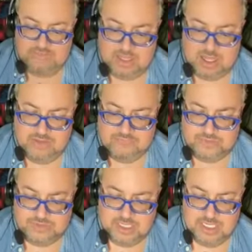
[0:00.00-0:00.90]
have like
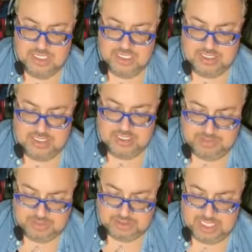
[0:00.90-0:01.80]
offers
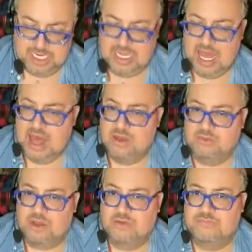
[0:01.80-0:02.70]
coming to hang
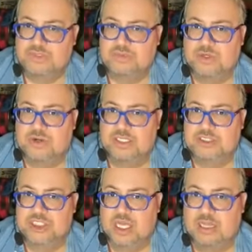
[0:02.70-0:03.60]
out, offers
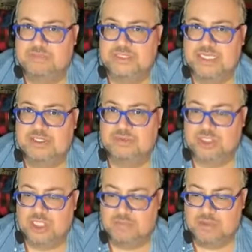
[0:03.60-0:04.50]
regarding jobs, like new
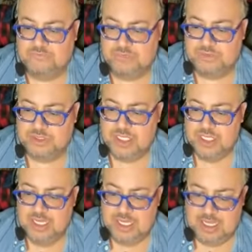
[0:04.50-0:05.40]
job offers.
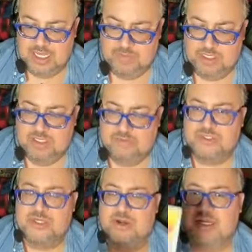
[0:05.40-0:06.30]
Um, the
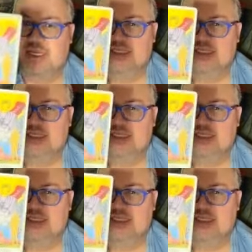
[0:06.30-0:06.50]
Lover's card